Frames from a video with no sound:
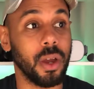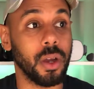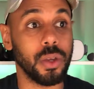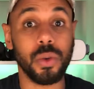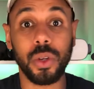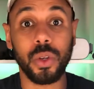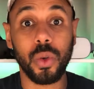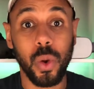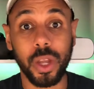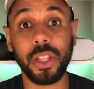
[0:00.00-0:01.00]
you can
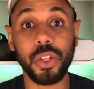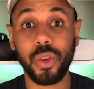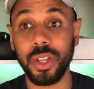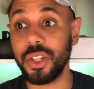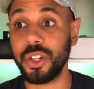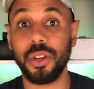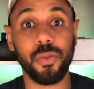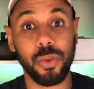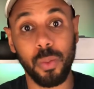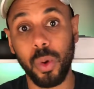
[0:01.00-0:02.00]
quickly transition
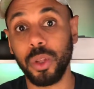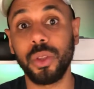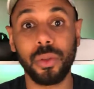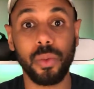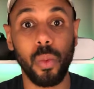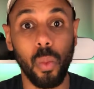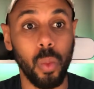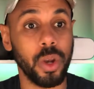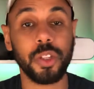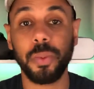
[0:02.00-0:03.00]
from
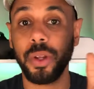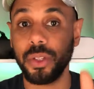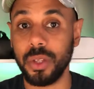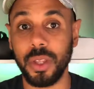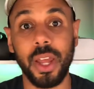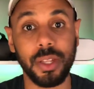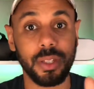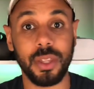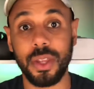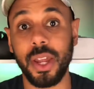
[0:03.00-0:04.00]
one experience to the next,
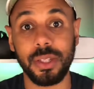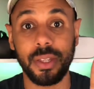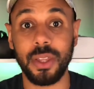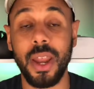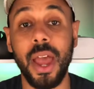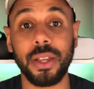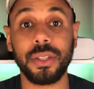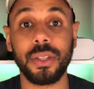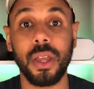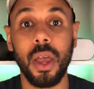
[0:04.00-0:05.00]
to the next, to the next,